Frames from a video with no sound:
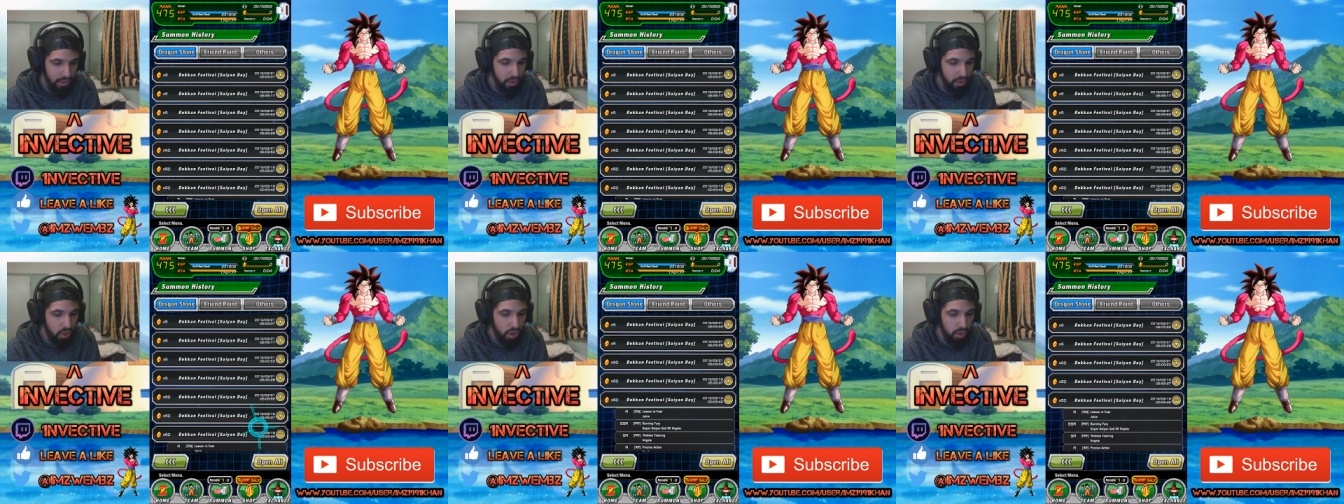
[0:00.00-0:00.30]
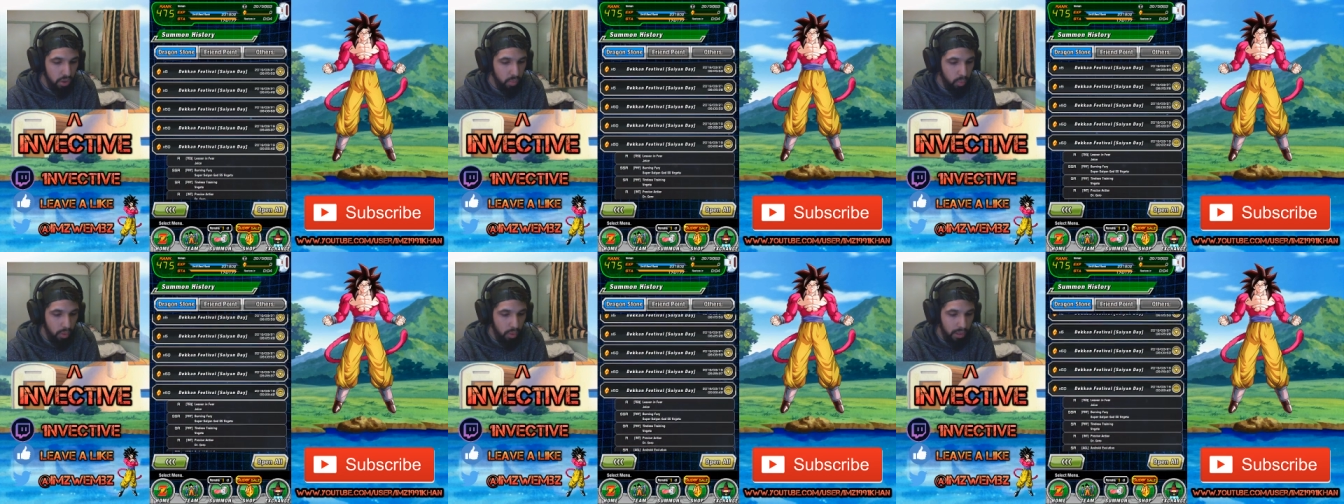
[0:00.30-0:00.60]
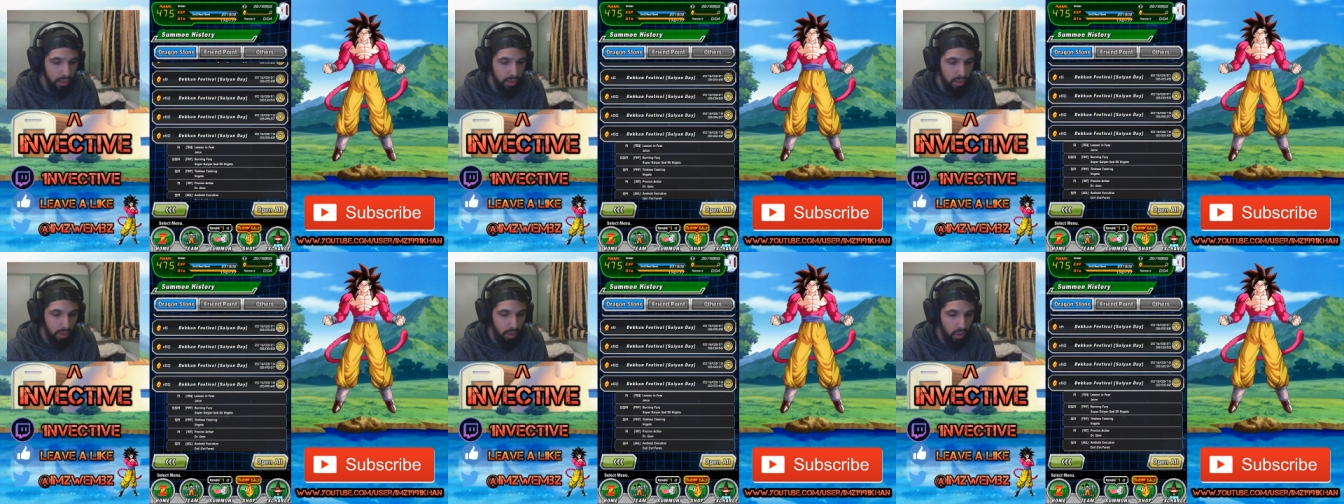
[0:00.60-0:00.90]
is just
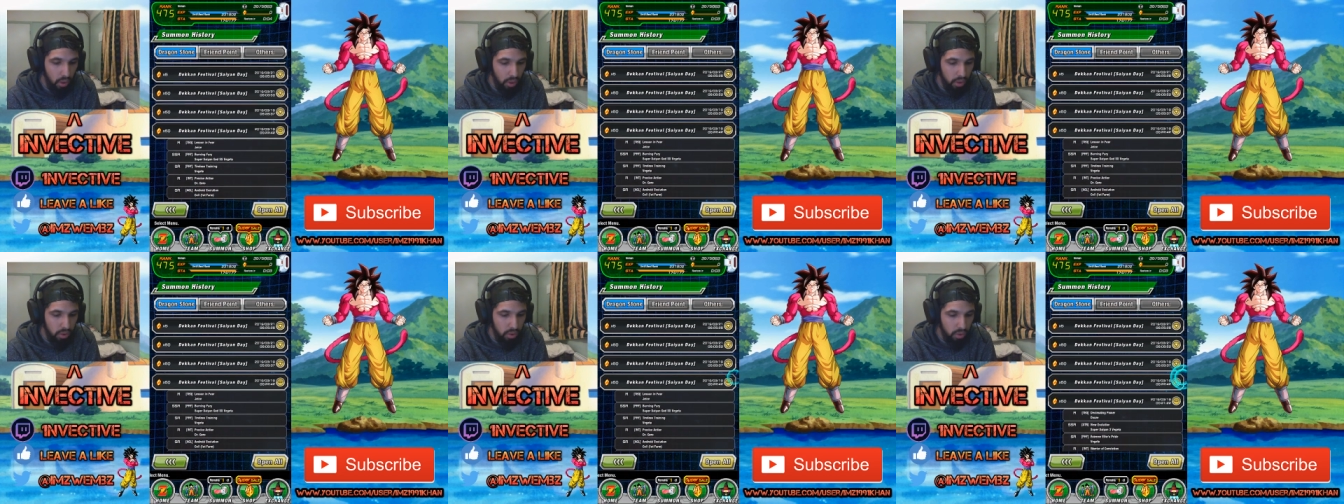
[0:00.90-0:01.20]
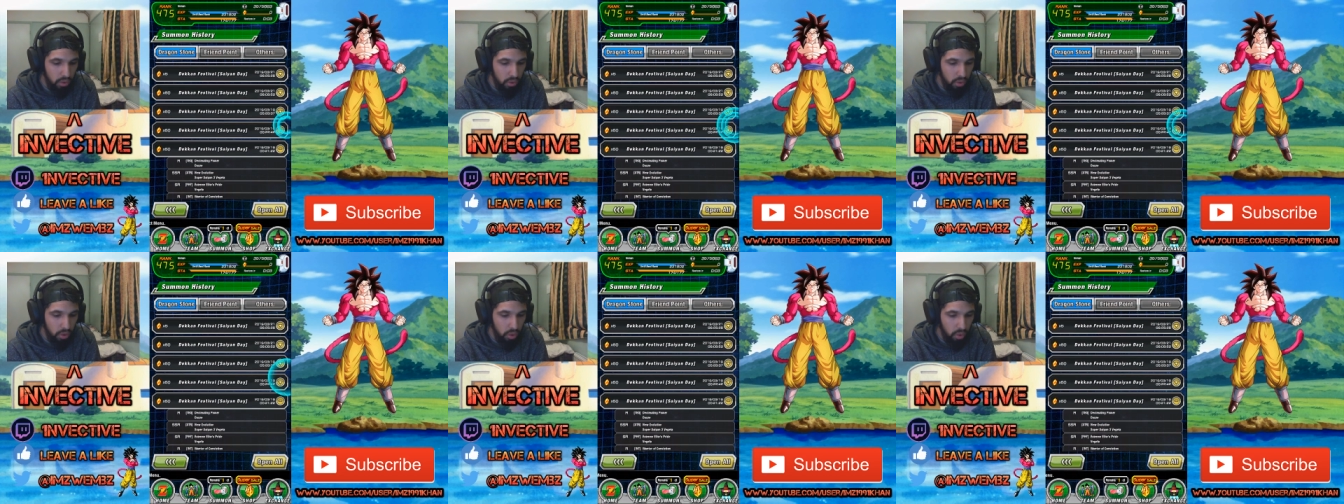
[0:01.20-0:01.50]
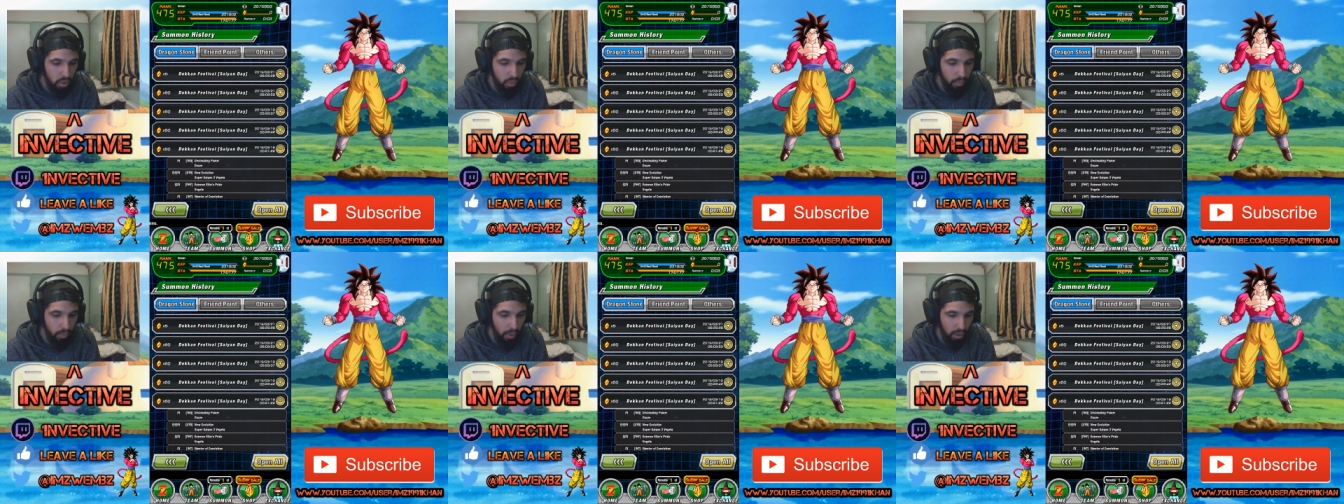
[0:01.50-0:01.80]
within the last
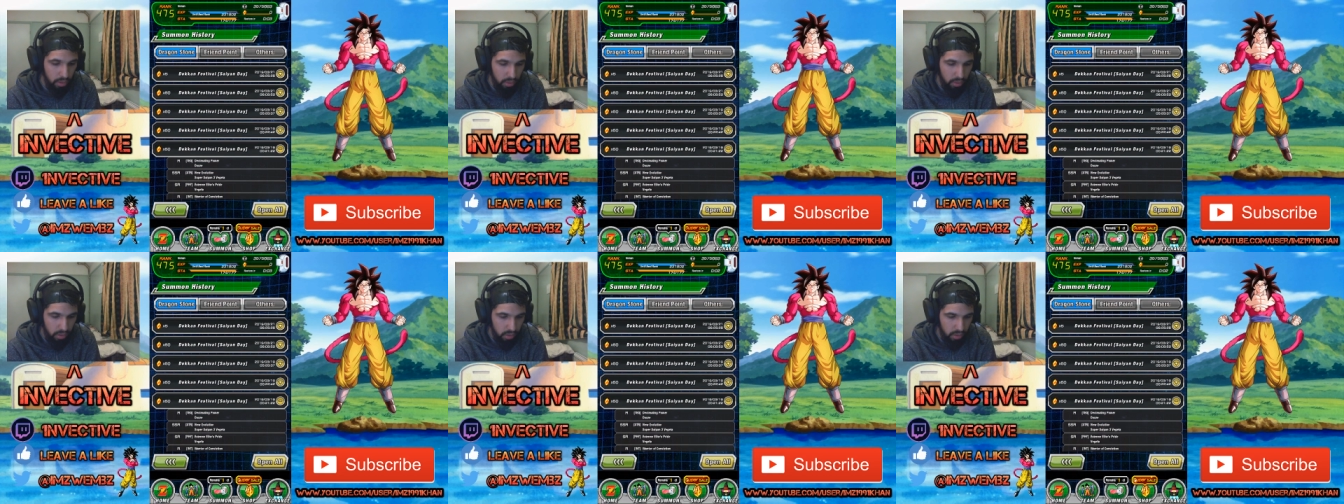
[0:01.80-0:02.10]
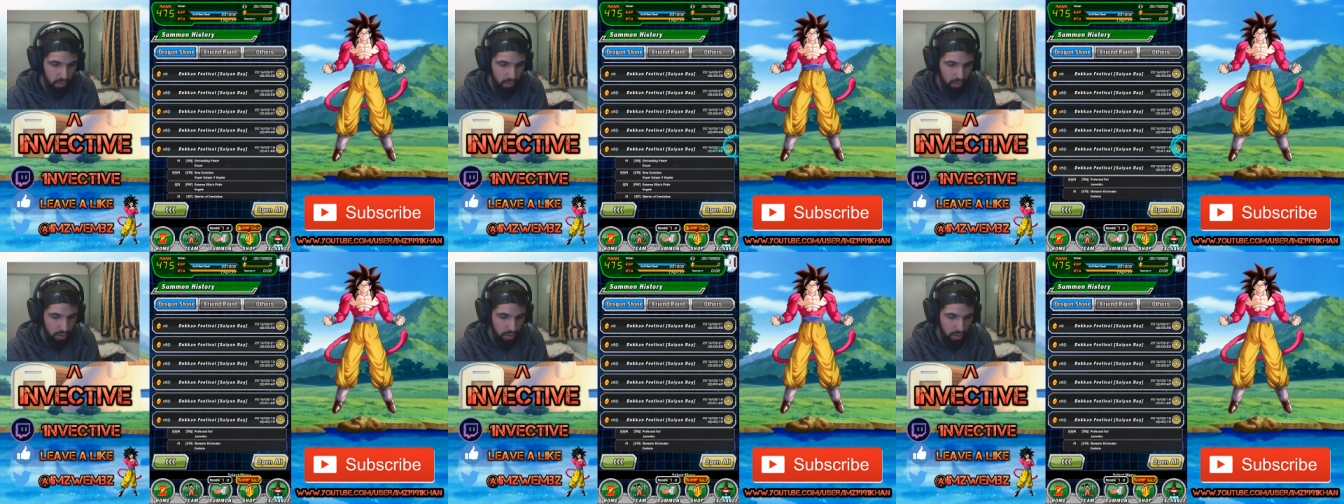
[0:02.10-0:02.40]
two months.